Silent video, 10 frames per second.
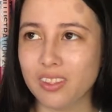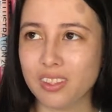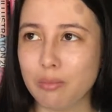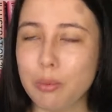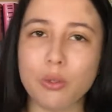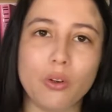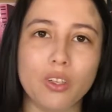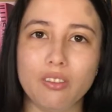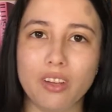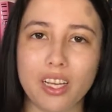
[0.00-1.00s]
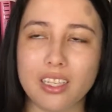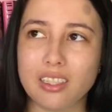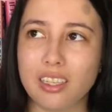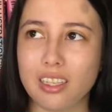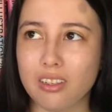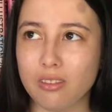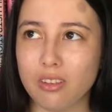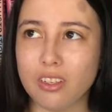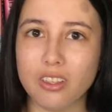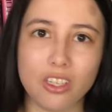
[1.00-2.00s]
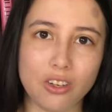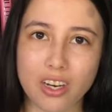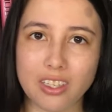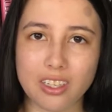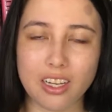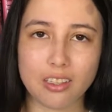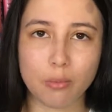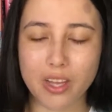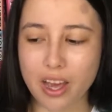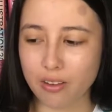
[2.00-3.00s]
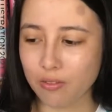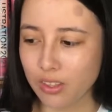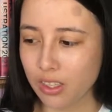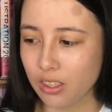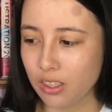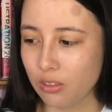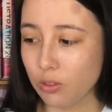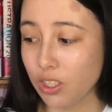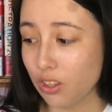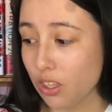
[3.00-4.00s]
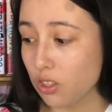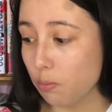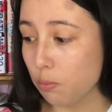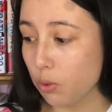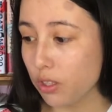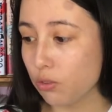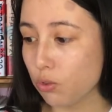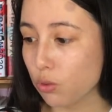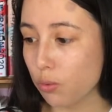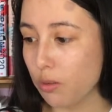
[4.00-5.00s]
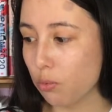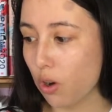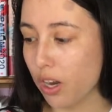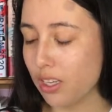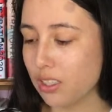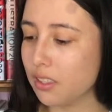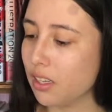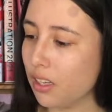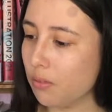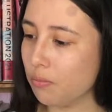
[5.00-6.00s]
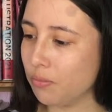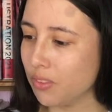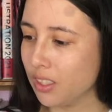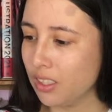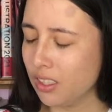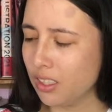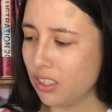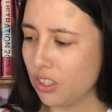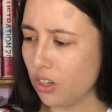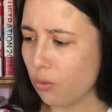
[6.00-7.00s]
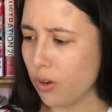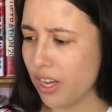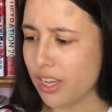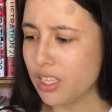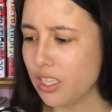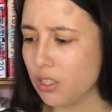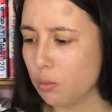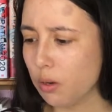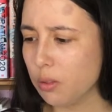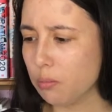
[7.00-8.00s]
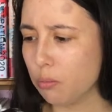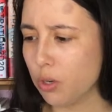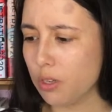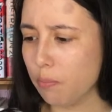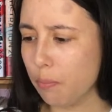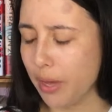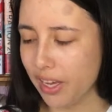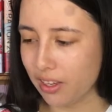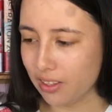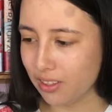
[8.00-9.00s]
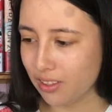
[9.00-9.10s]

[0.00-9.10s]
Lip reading: people who don't live, I guess, in the United States, but yeah. Which I think is a pretty sweet price. 1/8. He's probably pretty big,